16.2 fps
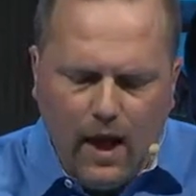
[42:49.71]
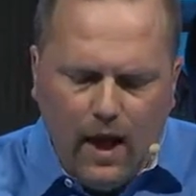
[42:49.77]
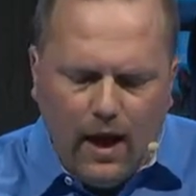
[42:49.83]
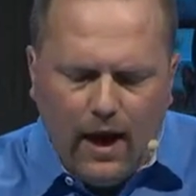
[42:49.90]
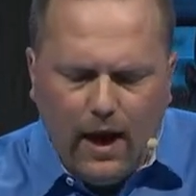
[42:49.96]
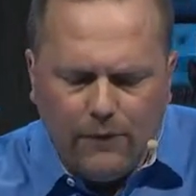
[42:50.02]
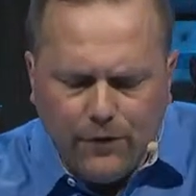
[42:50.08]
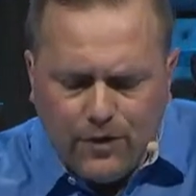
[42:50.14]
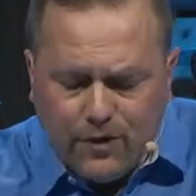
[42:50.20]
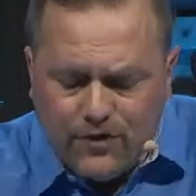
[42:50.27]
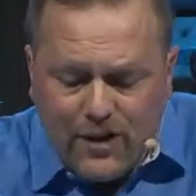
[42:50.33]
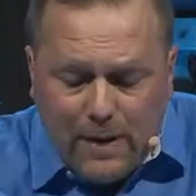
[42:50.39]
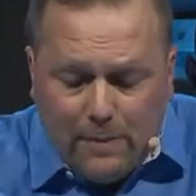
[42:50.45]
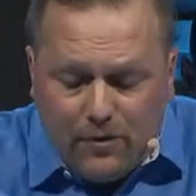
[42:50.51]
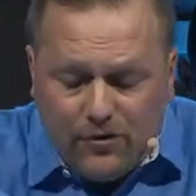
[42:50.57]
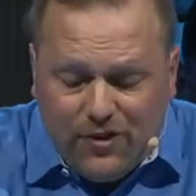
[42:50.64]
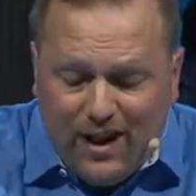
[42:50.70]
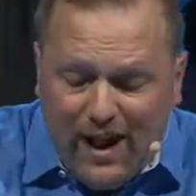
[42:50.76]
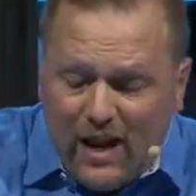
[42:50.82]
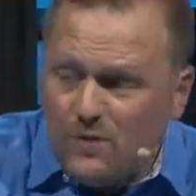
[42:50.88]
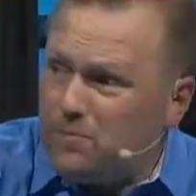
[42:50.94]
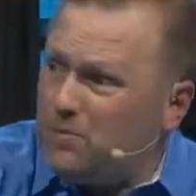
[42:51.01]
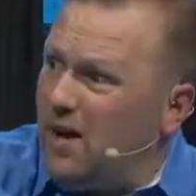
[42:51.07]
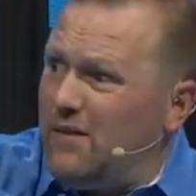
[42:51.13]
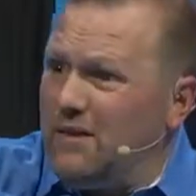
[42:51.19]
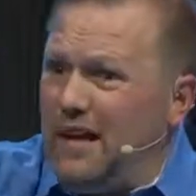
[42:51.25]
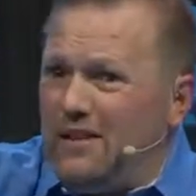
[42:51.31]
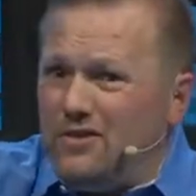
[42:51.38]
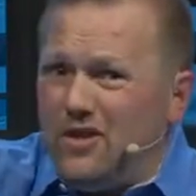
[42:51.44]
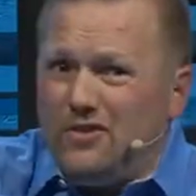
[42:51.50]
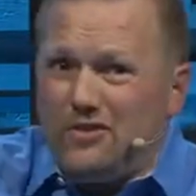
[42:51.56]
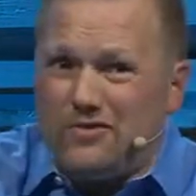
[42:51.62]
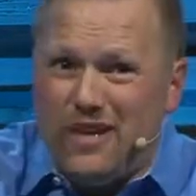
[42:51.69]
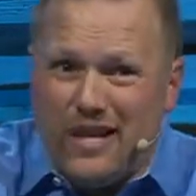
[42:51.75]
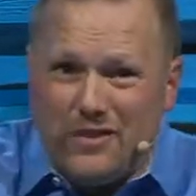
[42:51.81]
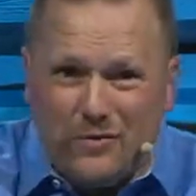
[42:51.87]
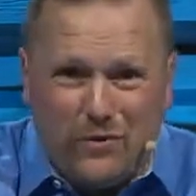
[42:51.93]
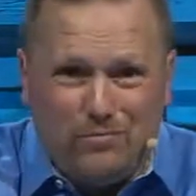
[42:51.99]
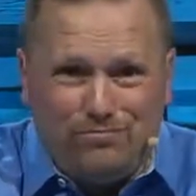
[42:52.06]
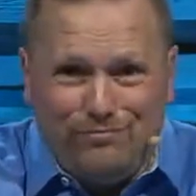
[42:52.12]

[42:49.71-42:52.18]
After the disciples asked privately, hey, Jesus, thanks for,